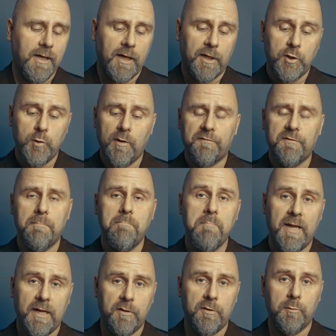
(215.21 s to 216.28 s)
And you have to
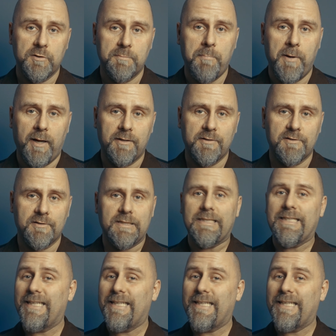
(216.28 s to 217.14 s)
make those bets